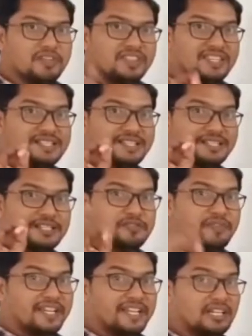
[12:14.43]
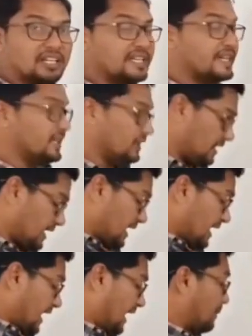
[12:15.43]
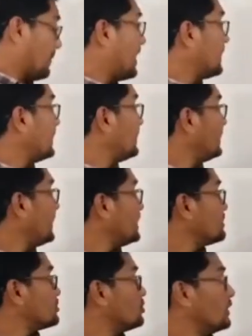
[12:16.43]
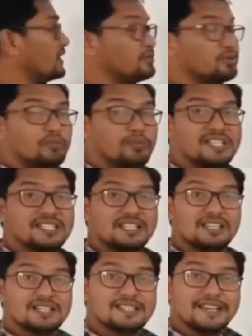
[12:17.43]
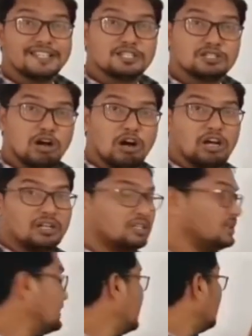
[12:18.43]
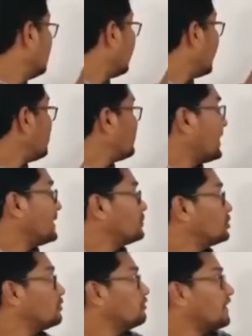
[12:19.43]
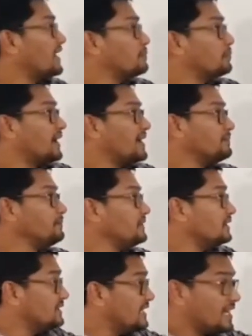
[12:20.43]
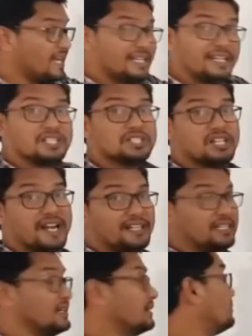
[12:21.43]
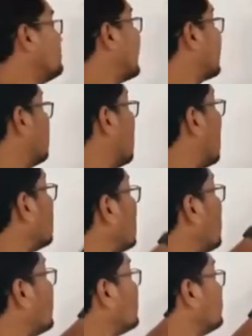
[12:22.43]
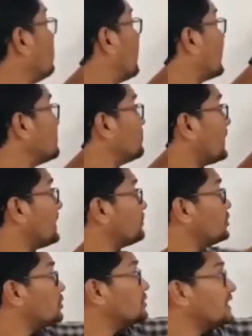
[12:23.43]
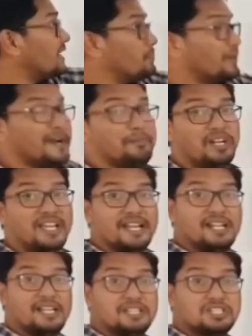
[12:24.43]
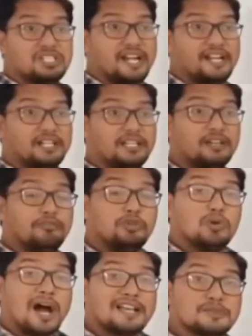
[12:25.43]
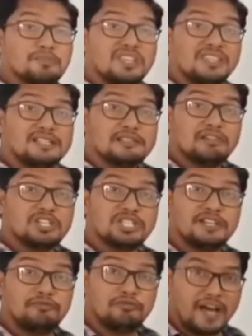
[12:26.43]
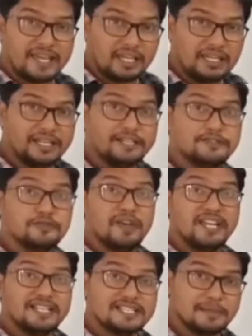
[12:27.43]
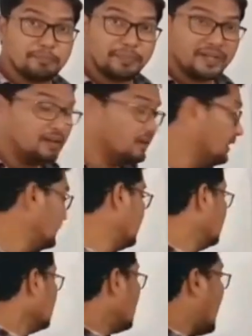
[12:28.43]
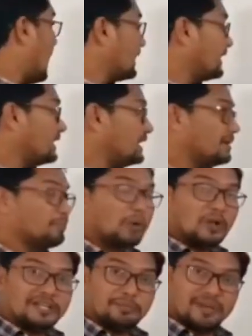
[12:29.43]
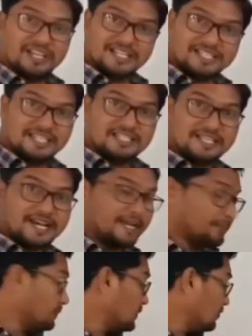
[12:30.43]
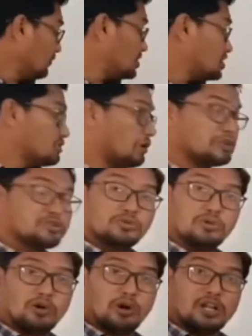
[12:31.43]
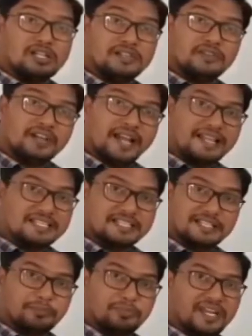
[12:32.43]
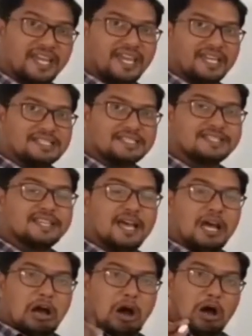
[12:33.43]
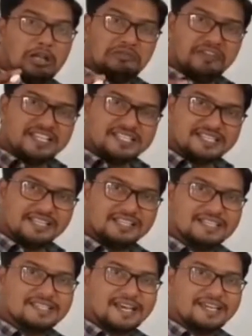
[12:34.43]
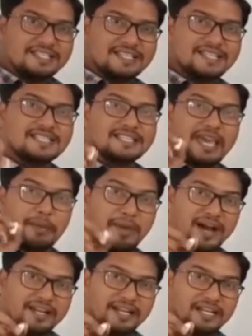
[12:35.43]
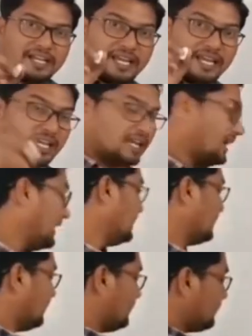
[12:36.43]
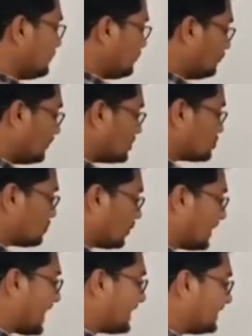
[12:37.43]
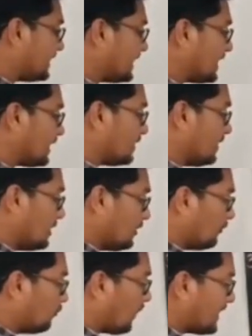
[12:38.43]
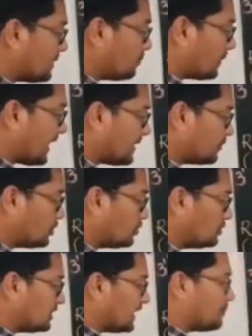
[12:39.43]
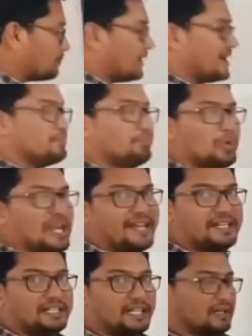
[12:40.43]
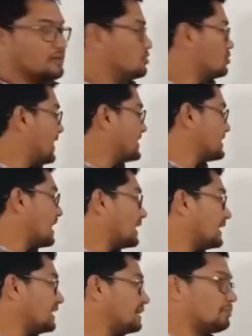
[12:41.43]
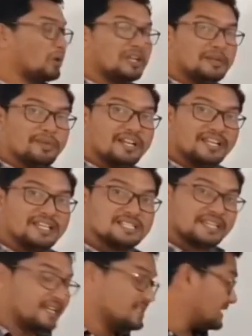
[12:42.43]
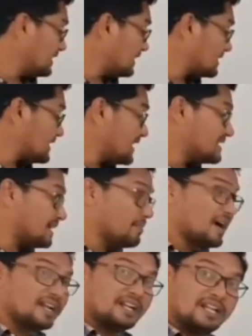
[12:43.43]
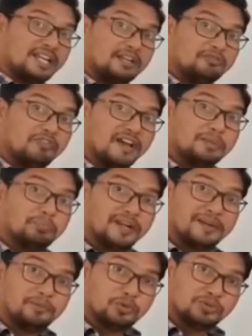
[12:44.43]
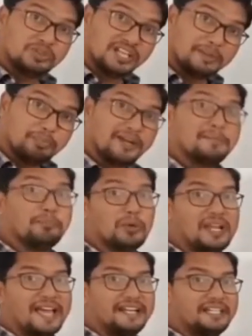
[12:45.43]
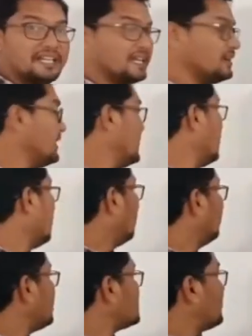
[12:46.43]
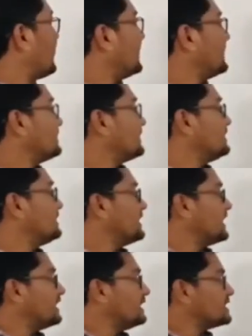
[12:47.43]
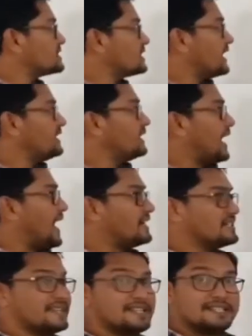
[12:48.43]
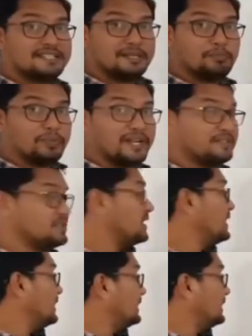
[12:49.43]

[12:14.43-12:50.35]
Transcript: With this it is very clear. mRNA is going to be synthesized on 3' to 5' DNA strand, but not on 5' to 3' DNA strand. If you ask me this question, why? It's very simple. RNA polymerase enzyme, which is also called transcriptase, always synthesizes mRNA in which polarity? 5' to 3' polarity. So as RNA polymerase can synthesize mRNA in 5' to 3' polarity, which parental DNA strand acts as a template?